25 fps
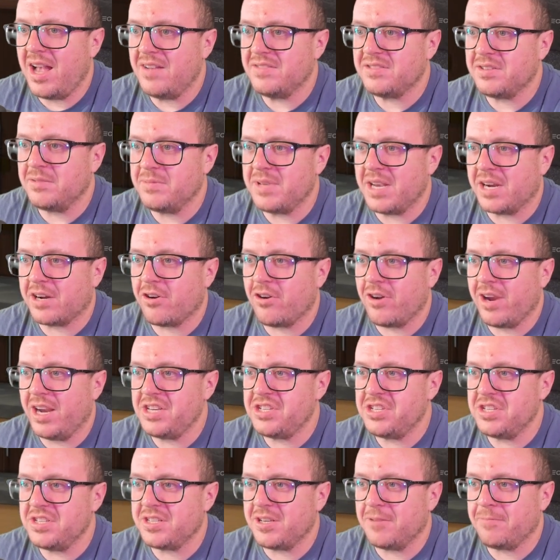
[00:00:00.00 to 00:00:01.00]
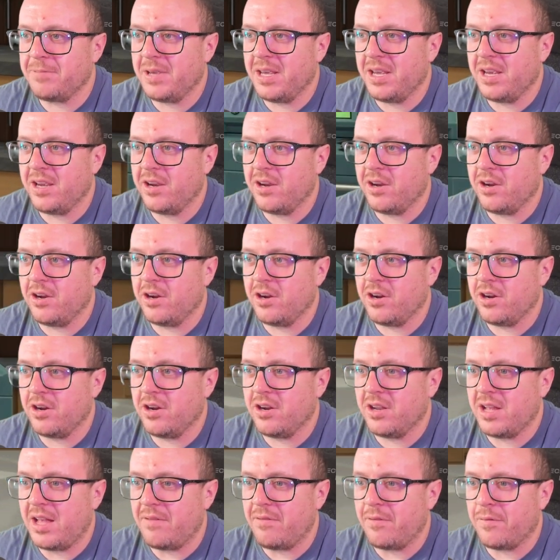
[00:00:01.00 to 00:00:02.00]
some decorations up
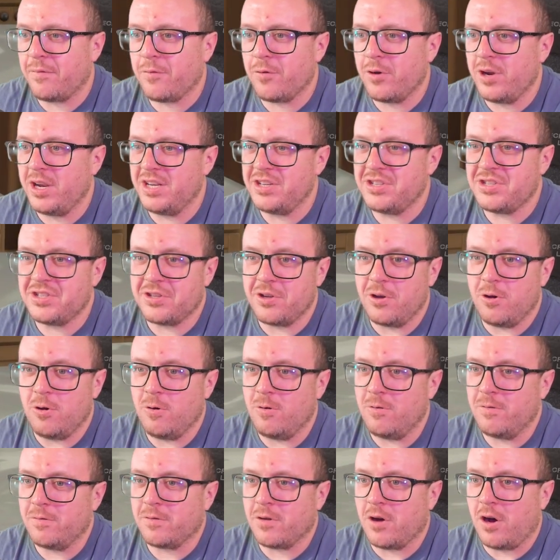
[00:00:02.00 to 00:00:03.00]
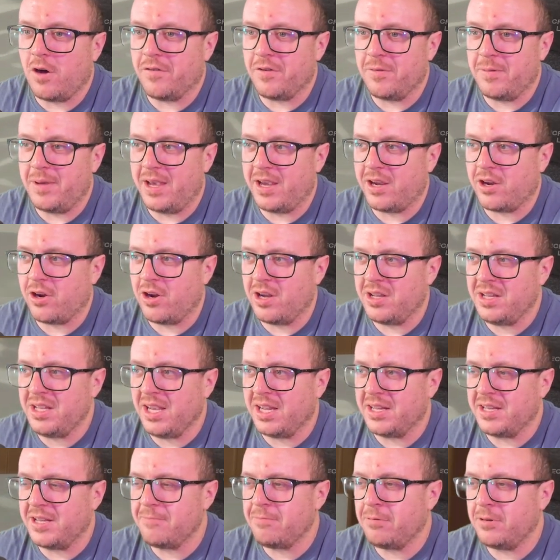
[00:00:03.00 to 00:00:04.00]
here, have a fridge, stove, coffee maker. I think
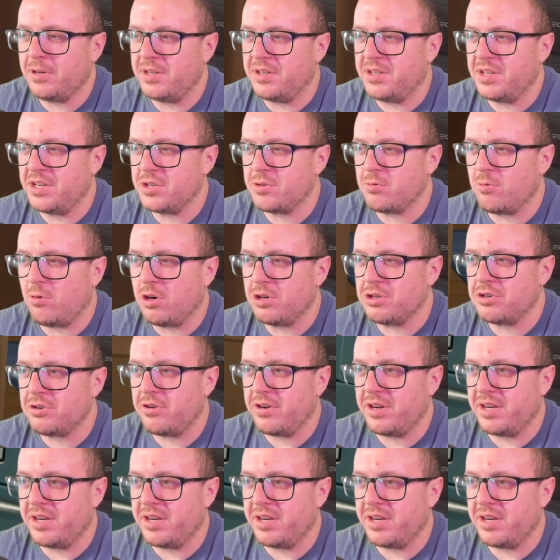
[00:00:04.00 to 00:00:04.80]
I did put a dishwasher in